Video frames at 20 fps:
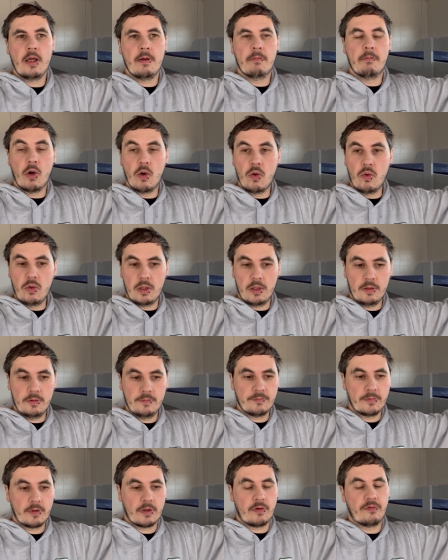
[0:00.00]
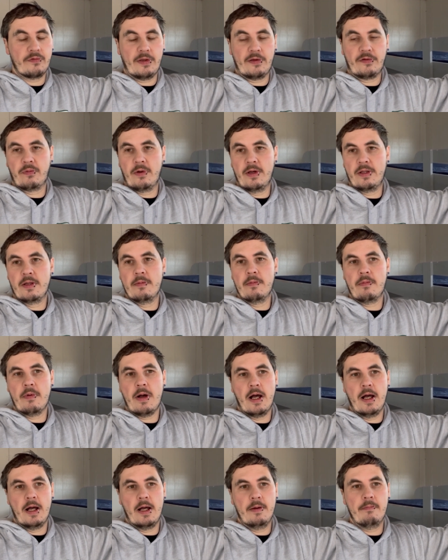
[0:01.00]
Mall, because that's where the
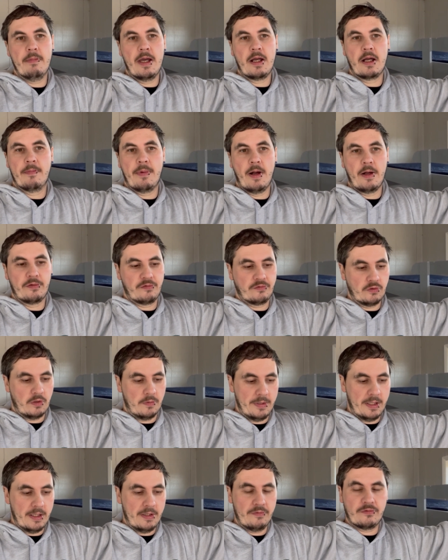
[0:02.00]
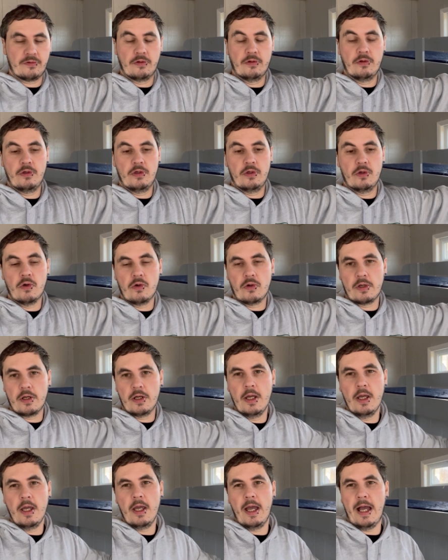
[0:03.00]
uh, mega bus stop is to New York.
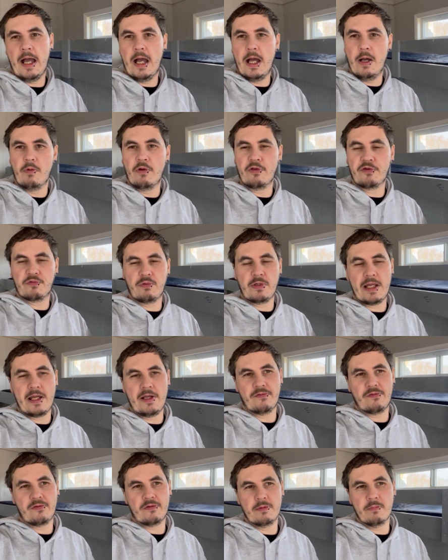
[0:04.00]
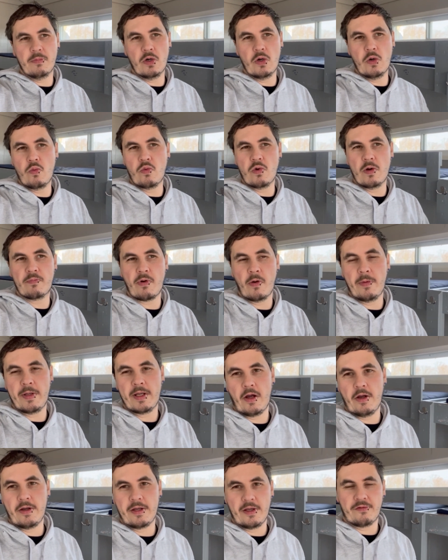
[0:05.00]
Uh, once we get to the mall, we'll probably
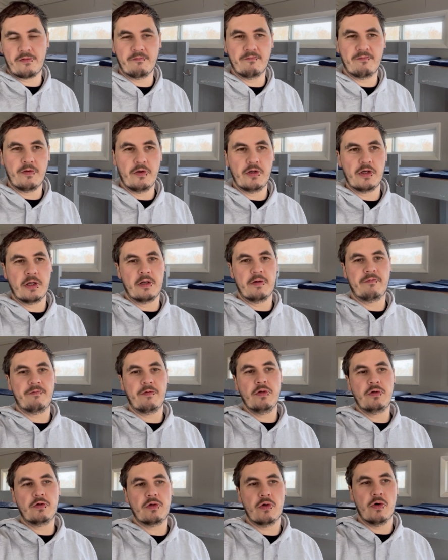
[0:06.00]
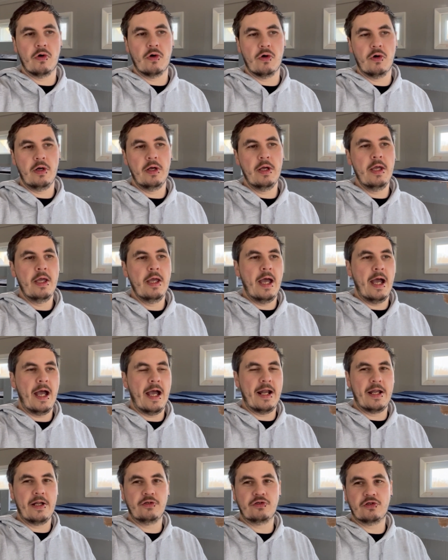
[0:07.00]
go and get some food in the food court
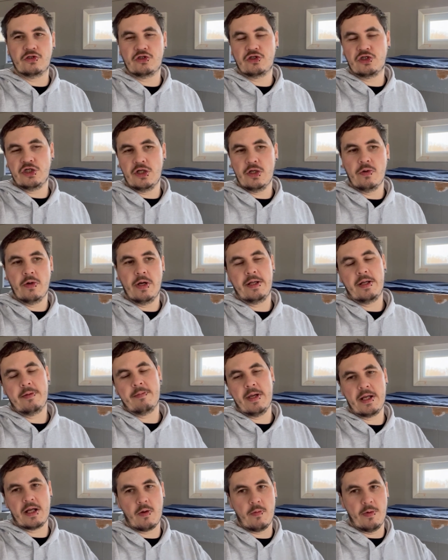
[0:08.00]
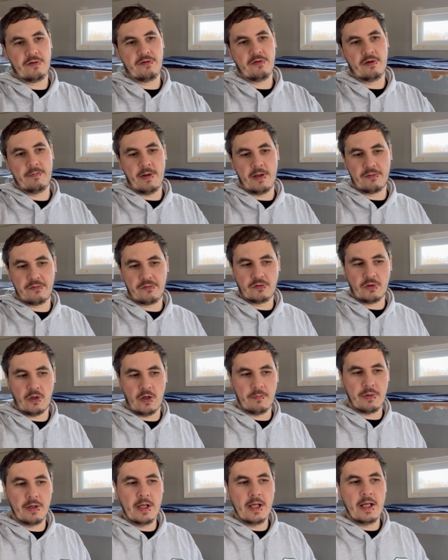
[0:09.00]
and then just chill and then make our way to the bus
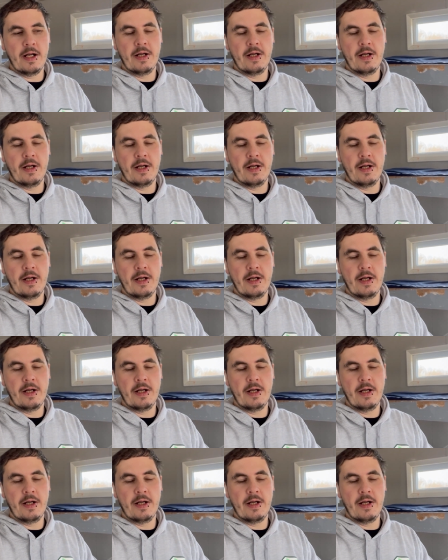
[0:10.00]
stop.